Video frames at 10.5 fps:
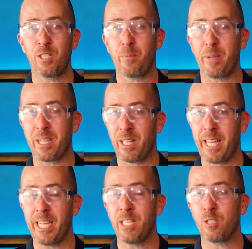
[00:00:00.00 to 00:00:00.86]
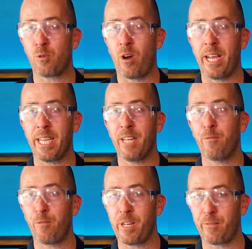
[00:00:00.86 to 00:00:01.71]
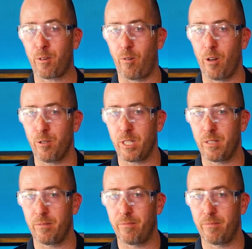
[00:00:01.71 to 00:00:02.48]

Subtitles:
should be clean, dry and free of corrosion.